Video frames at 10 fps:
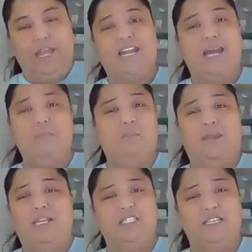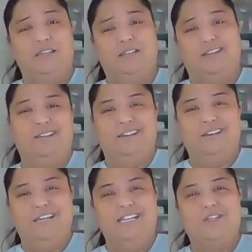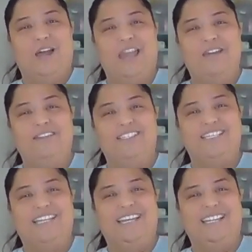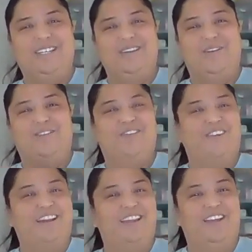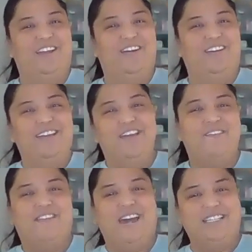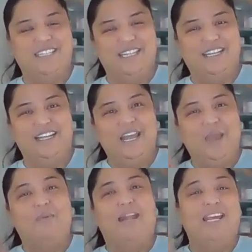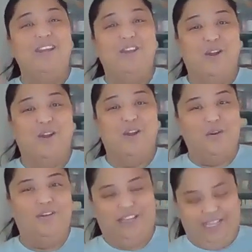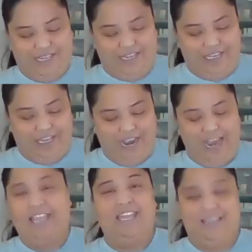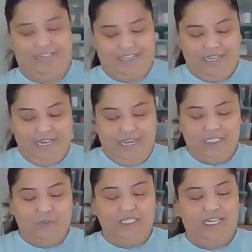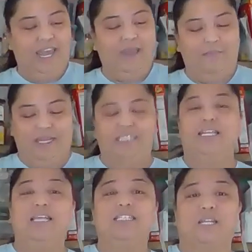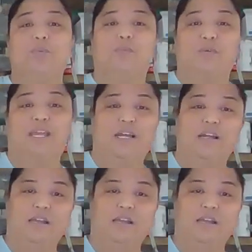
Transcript: And I'm impatient, so I had this need to go, faster, but I know like I can't, because what's gonna happen is that it's gonna break.